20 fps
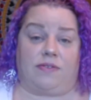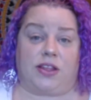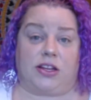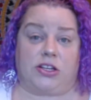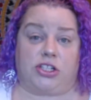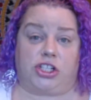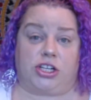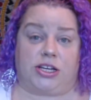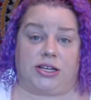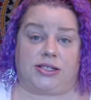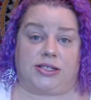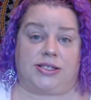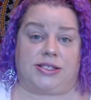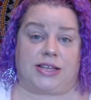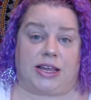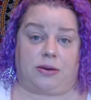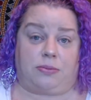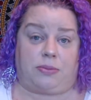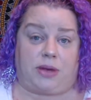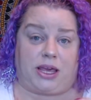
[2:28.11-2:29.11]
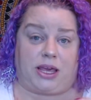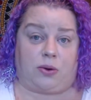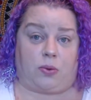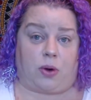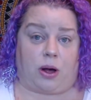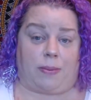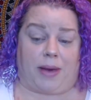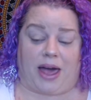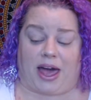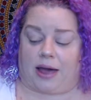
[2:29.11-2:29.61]
that she had sent me a
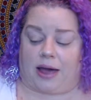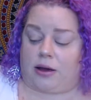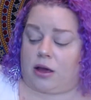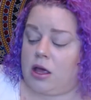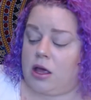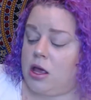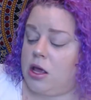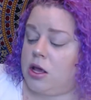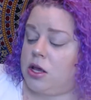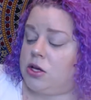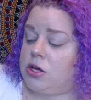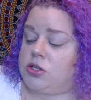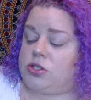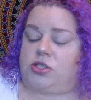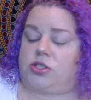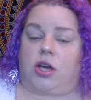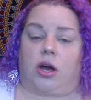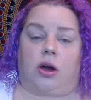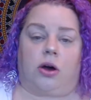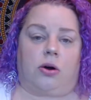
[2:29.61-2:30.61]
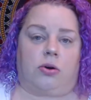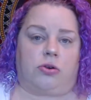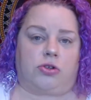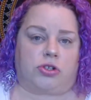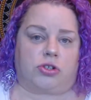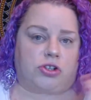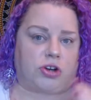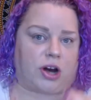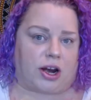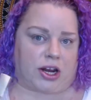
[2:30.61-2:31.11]
while back. So
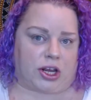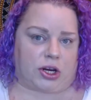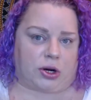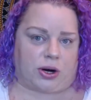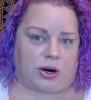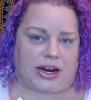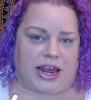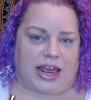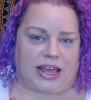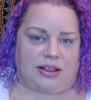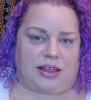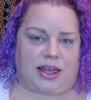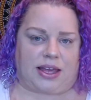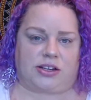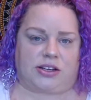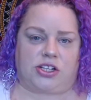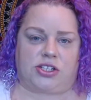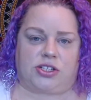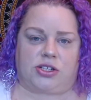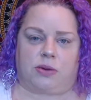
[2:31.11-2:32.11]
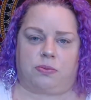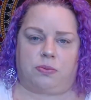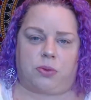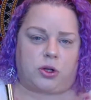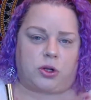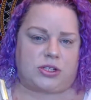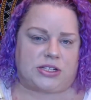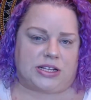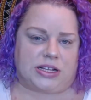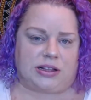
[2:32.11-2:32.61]
trying to create like just a
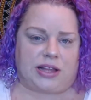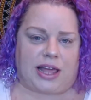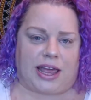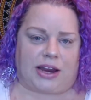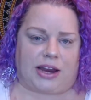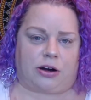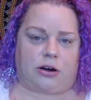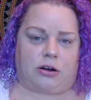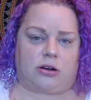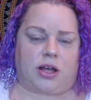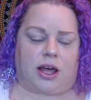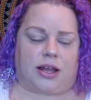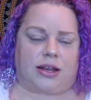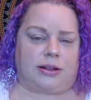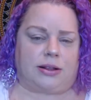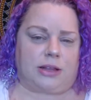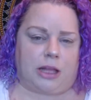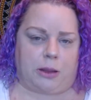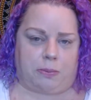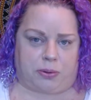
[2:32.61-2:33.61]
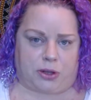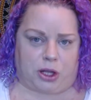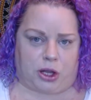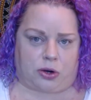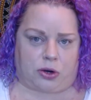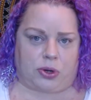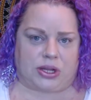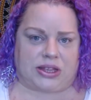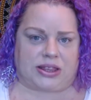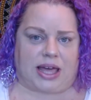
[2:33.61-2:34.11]
multi-layered kind of lip
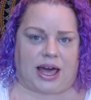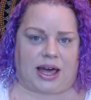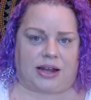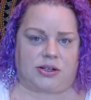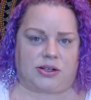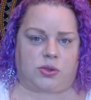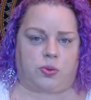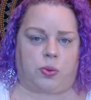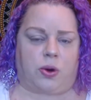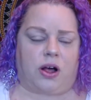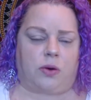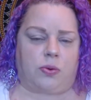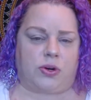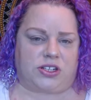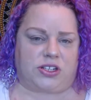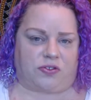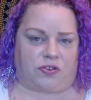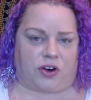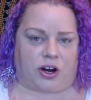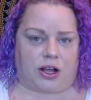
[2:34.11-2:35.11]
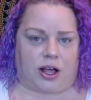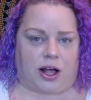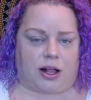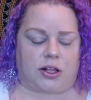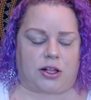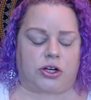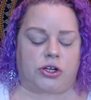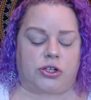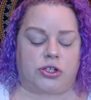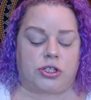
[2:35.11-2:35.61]
look with that as well with different
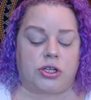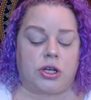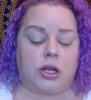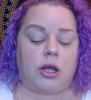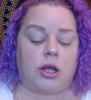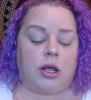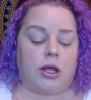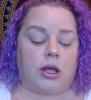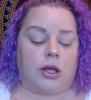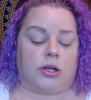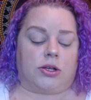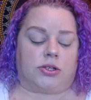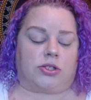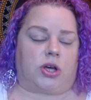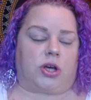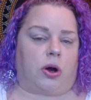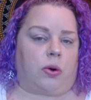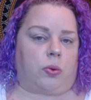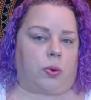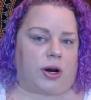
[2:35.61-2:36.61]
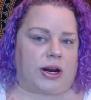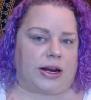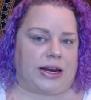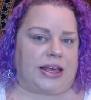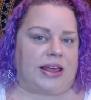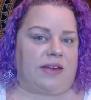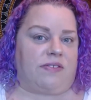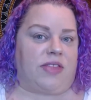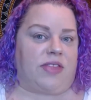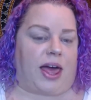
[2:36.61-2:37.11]
colors. So we're going to
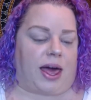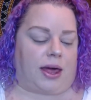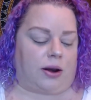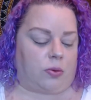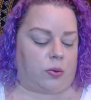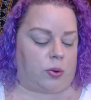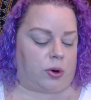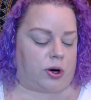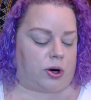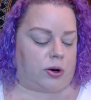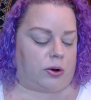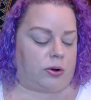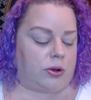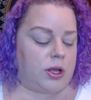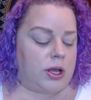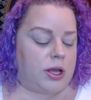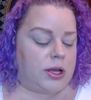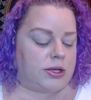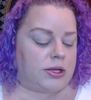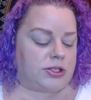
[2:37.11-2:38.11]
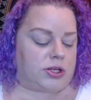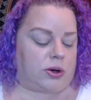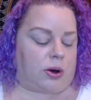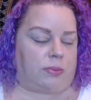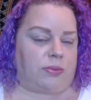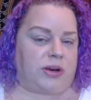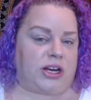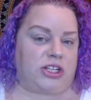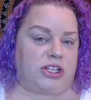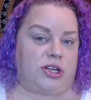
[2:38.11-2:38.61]
give that a whirl. So
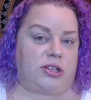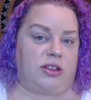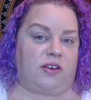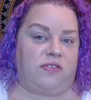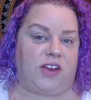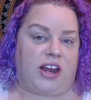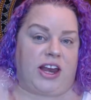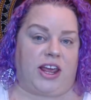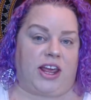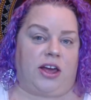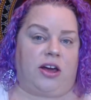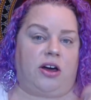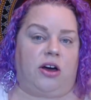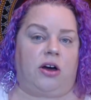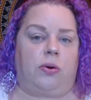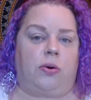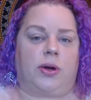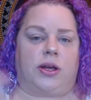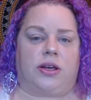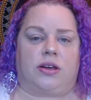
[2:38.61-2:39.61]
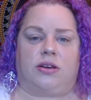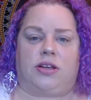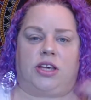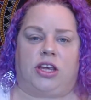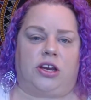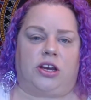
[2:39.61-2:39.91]
I'm going to do the video and,